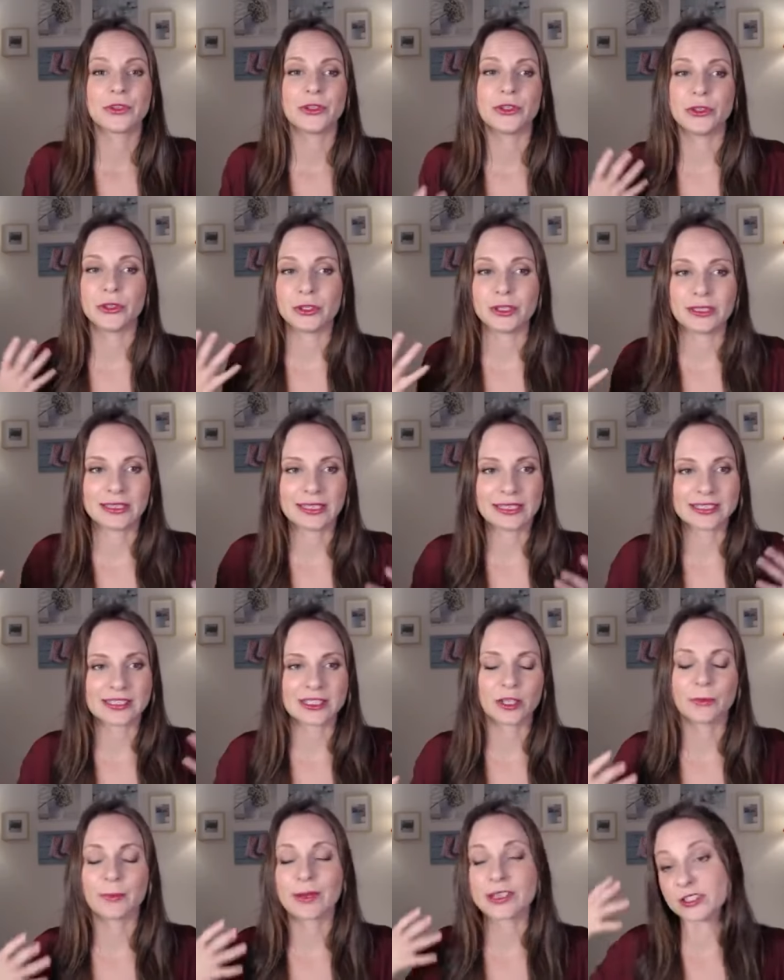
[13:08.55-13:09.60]
there's
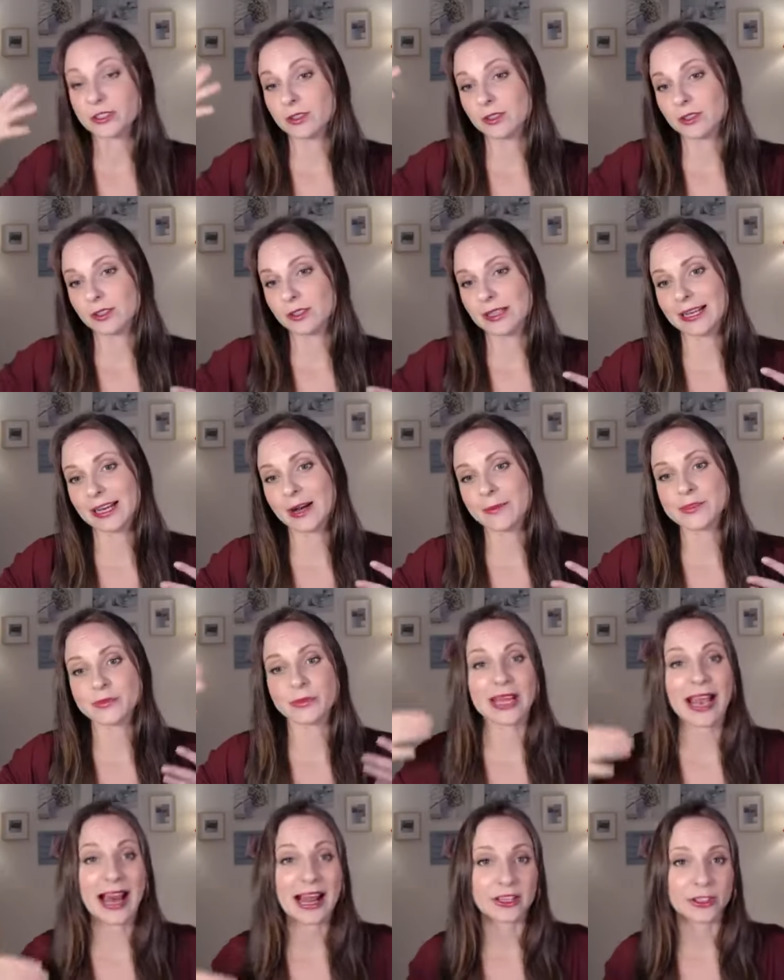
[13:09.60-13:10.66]
so much that comes
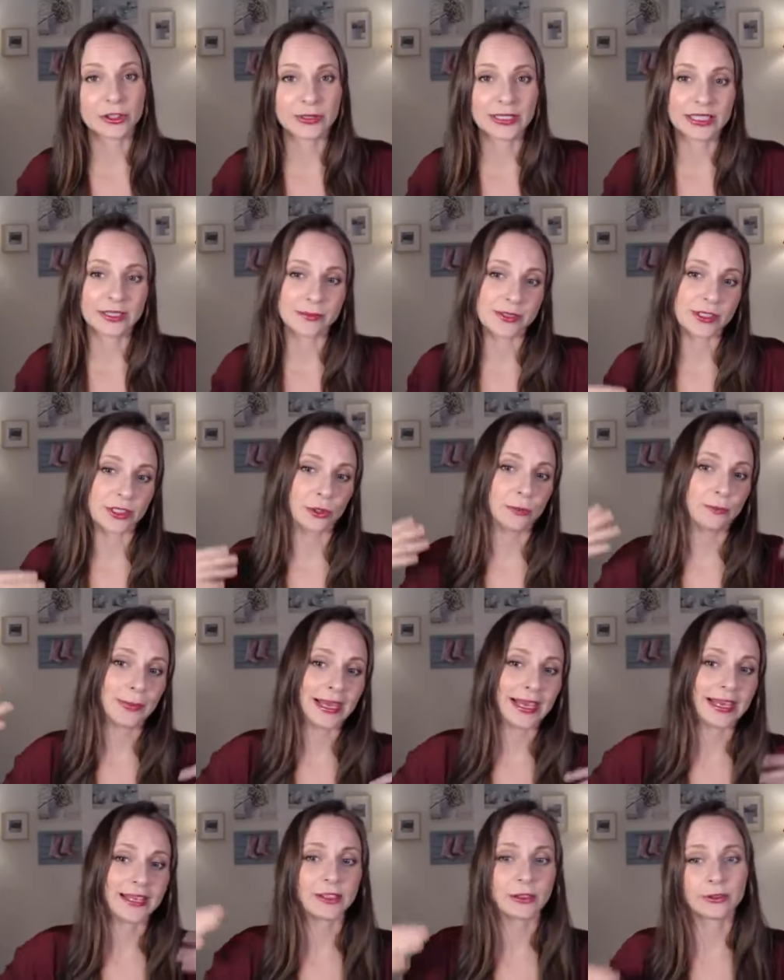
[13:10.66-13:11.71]
with algorithms or
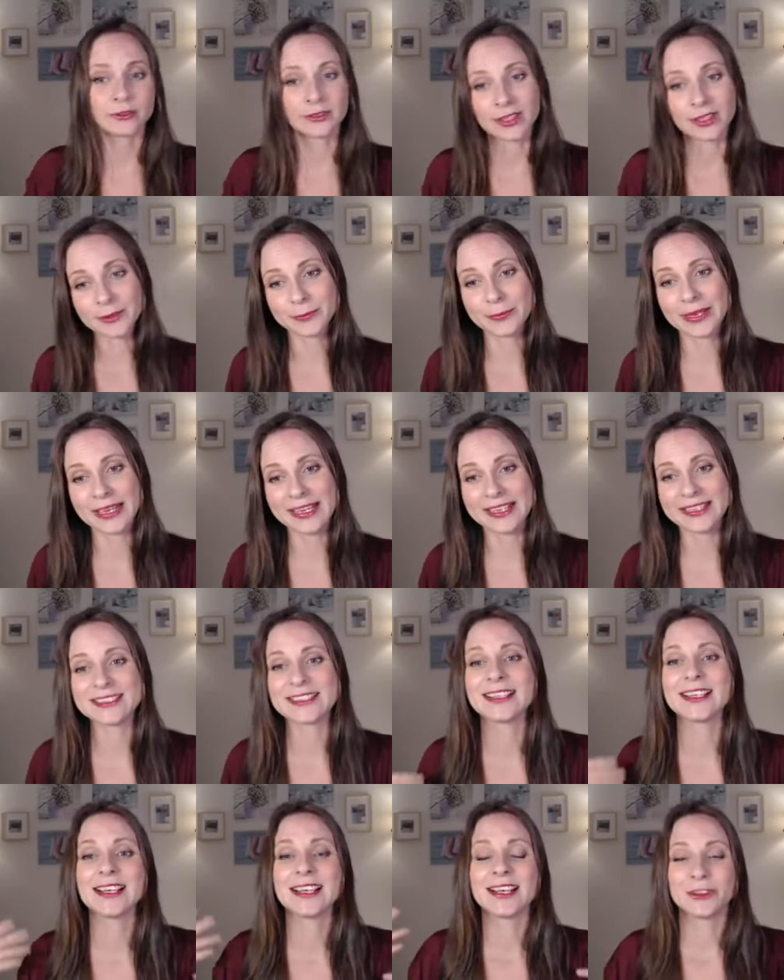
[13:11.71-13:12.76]
paid or non-paid
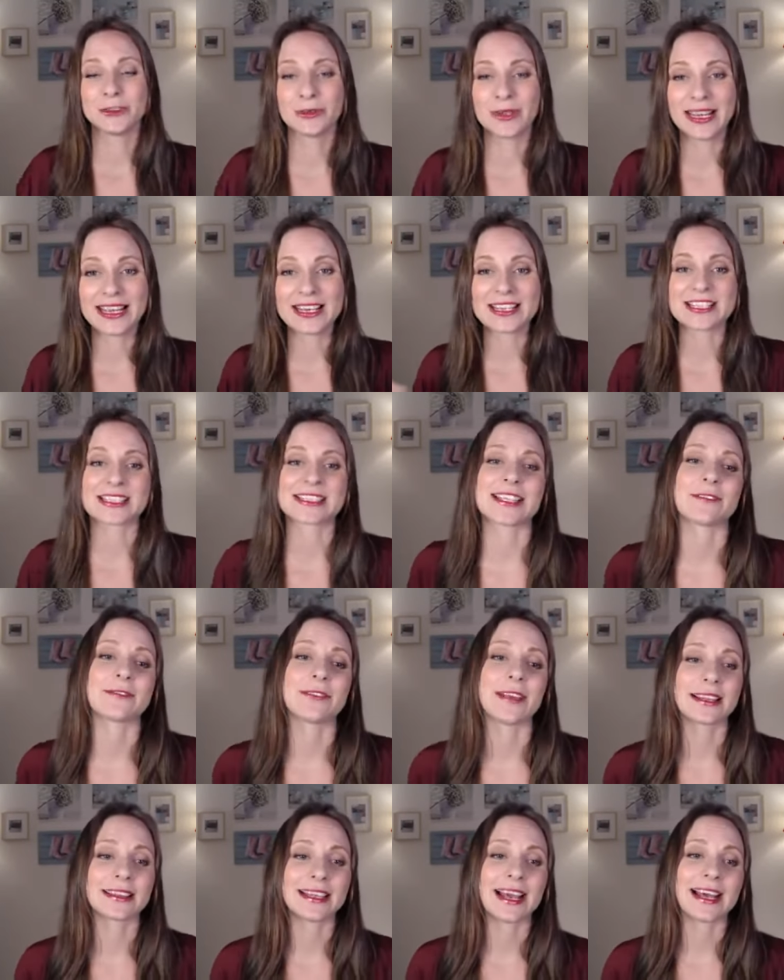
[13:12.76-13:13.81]
reach and stuff
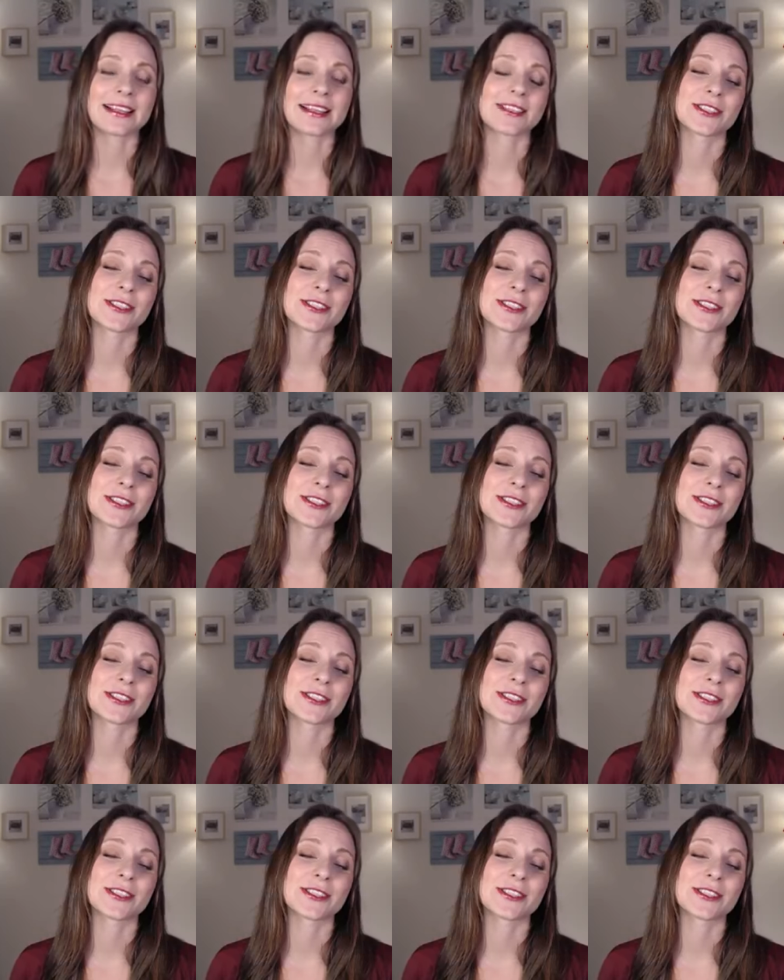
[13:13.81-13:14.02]
like that.